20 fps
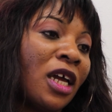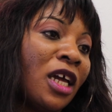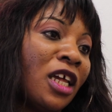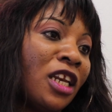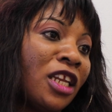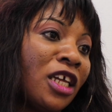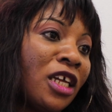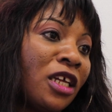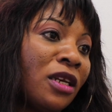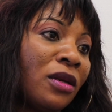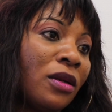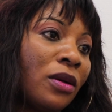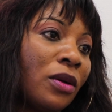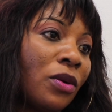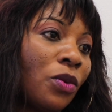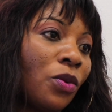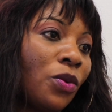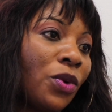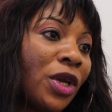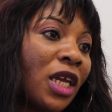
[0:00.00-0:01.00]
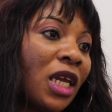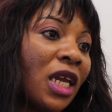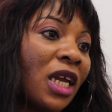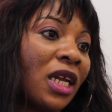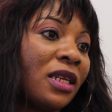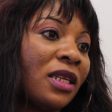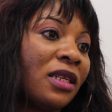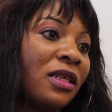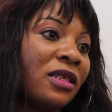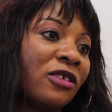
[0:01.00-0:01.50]
and then we
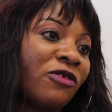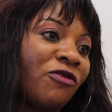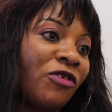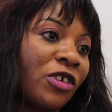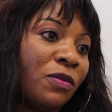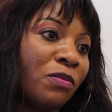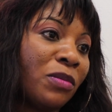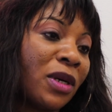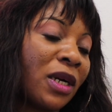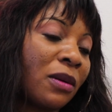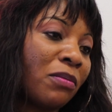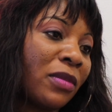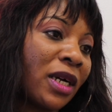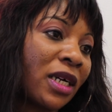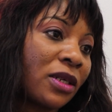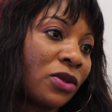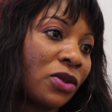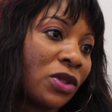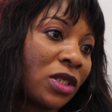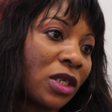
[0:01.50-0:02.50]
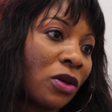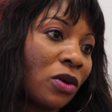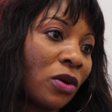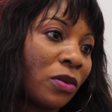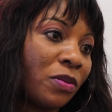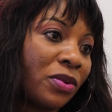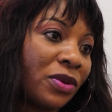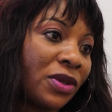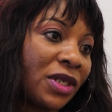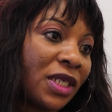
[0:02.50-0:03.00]
get this feedback back to the
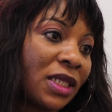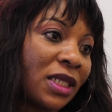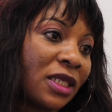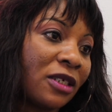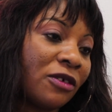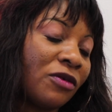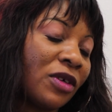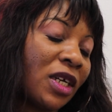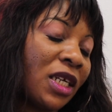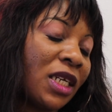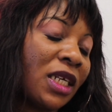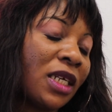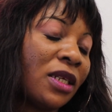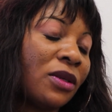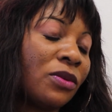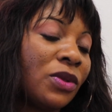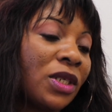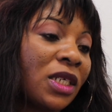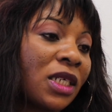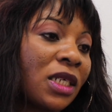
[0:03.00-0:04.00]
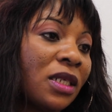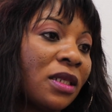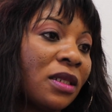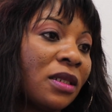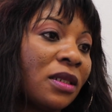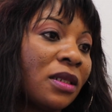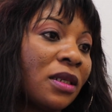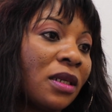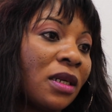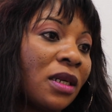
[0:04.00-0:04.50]
cooperative, and then we
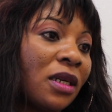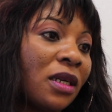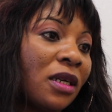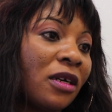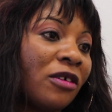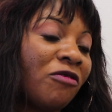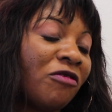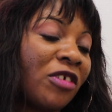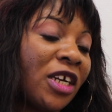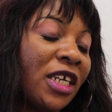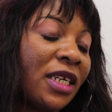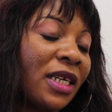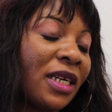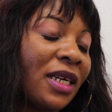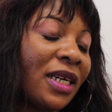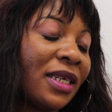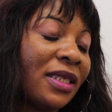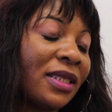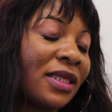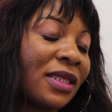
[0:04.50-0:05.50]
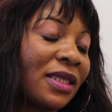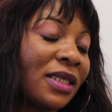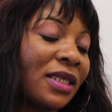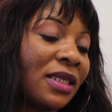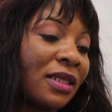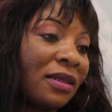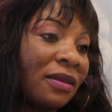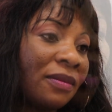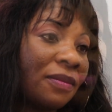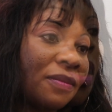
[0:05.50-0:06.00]
can finalize
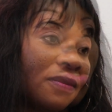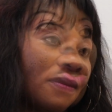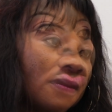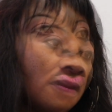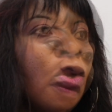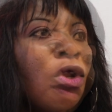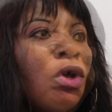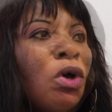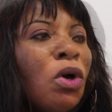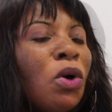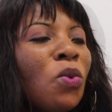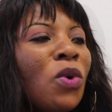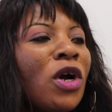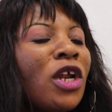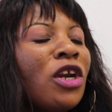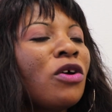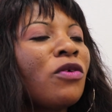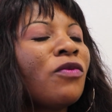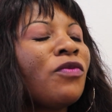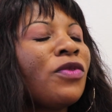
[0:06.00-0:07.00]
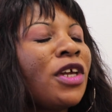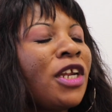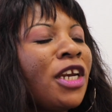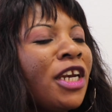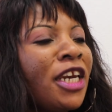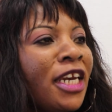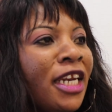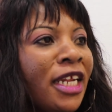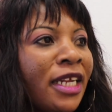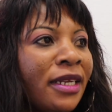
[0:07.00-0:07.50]
the deal. One of the
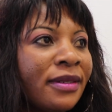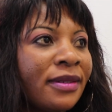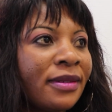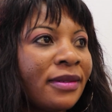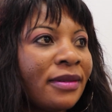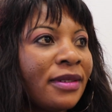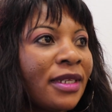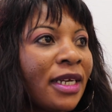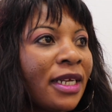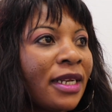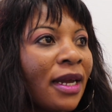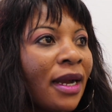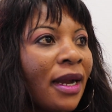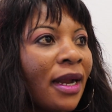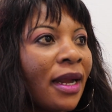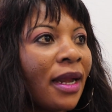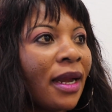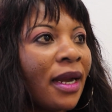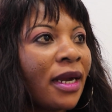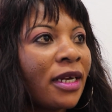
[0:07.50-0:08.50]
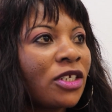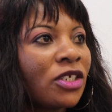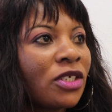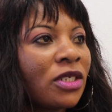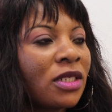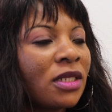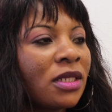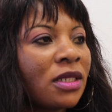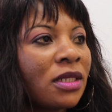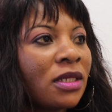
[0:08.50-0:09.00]
needs that I
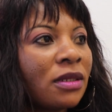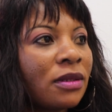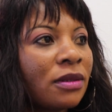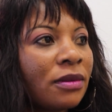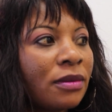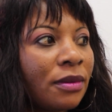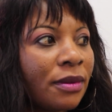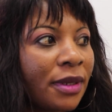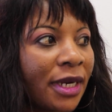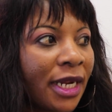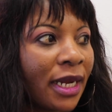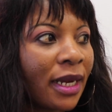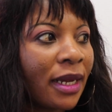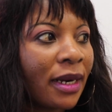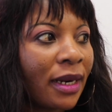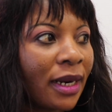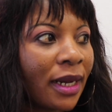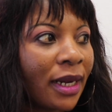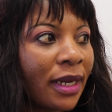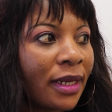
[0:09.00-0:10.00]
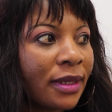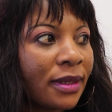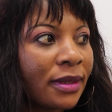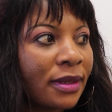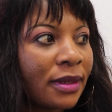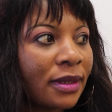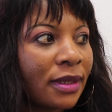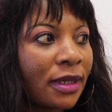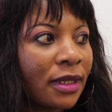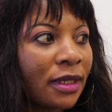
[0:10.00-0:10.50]
actually
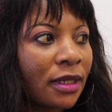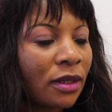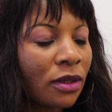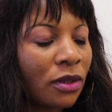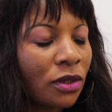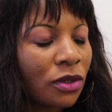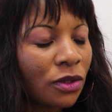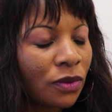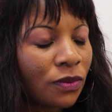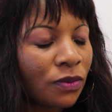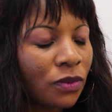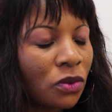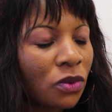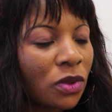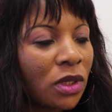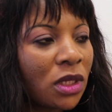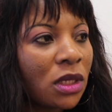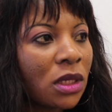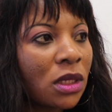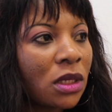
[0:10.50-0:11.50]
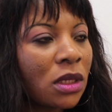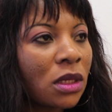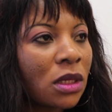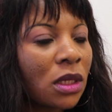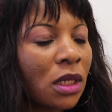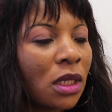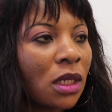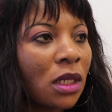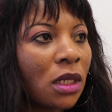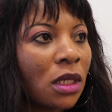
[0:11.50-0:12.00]
realized in the course of doing this